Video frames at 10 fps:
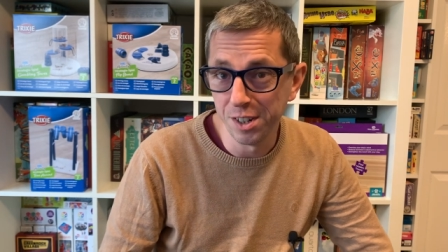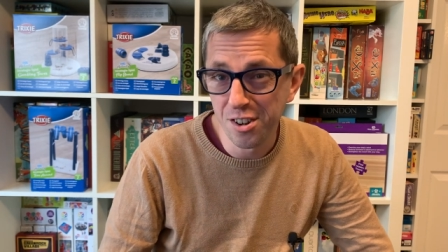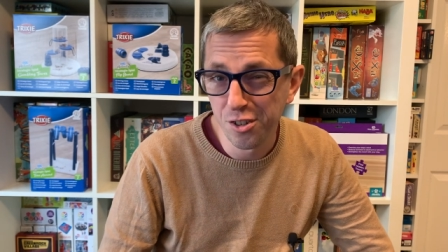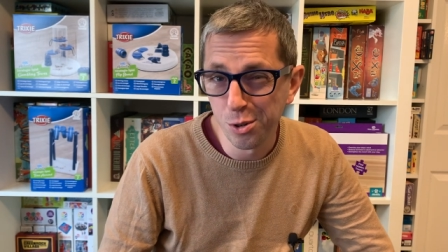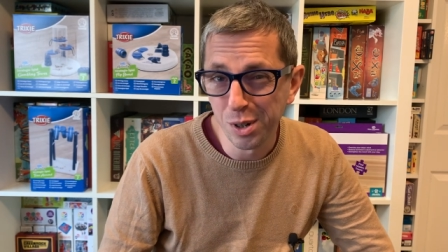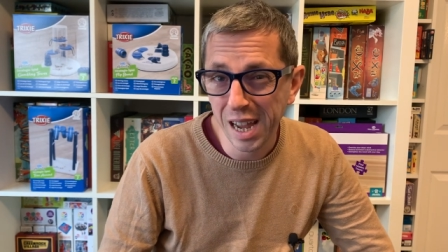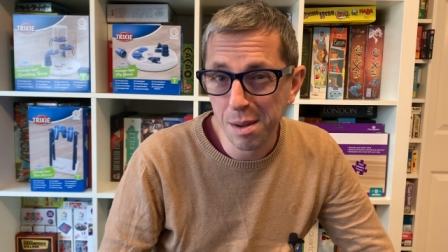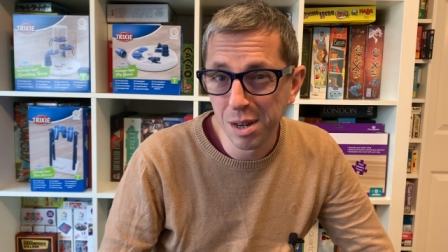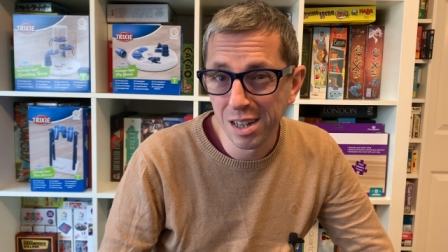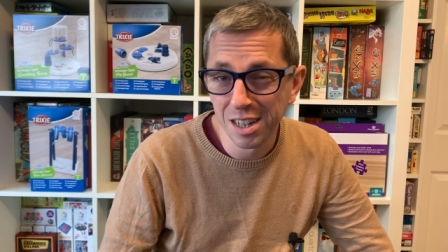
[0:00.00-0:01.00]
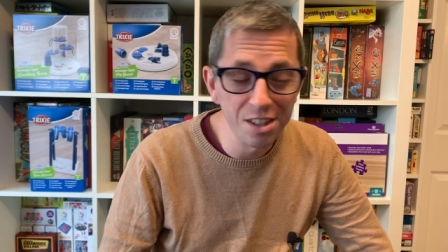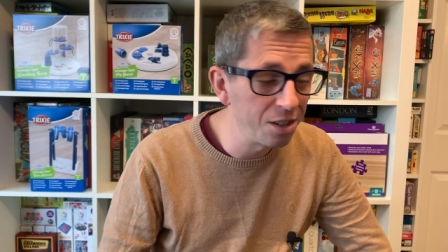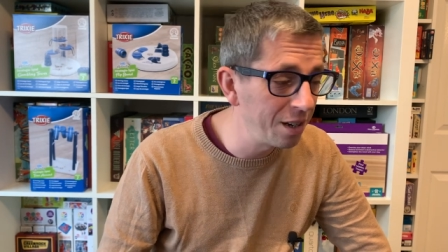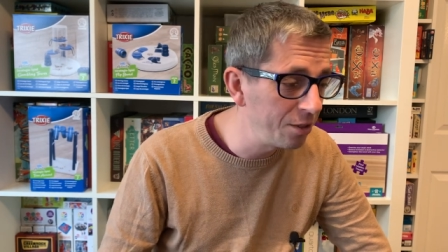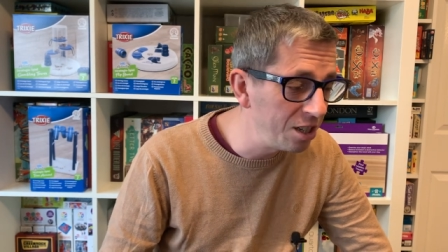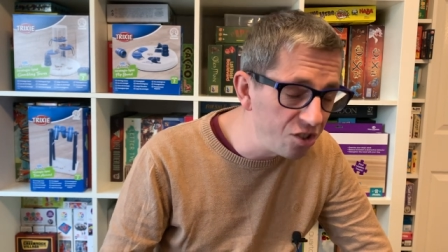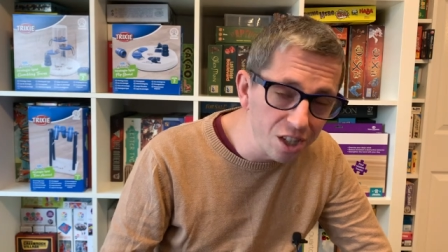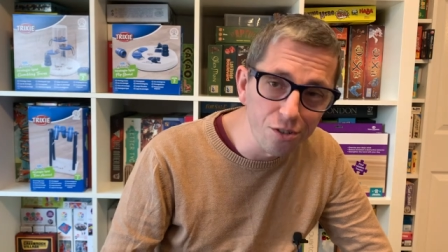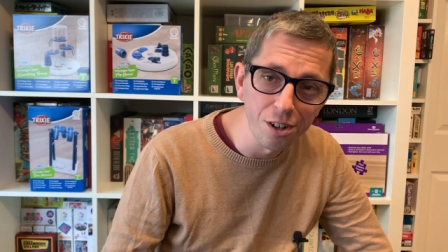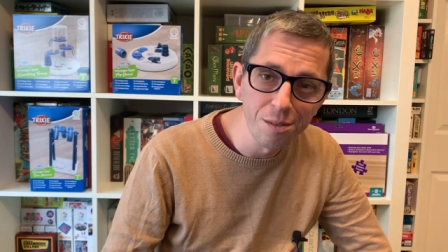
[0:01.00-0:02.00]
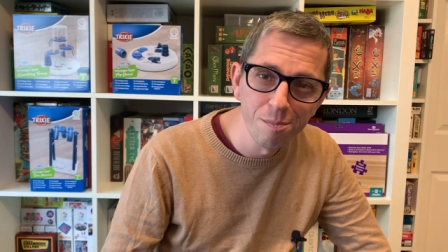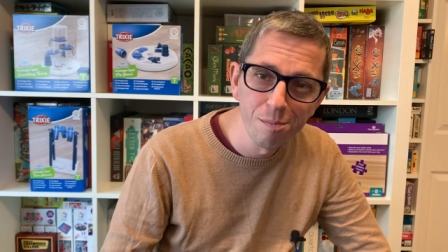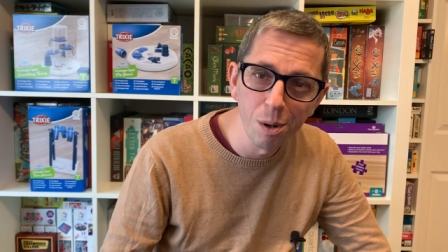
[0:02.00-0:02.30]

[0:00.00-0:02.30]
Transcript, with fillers: a digital gamer and I don't have any children.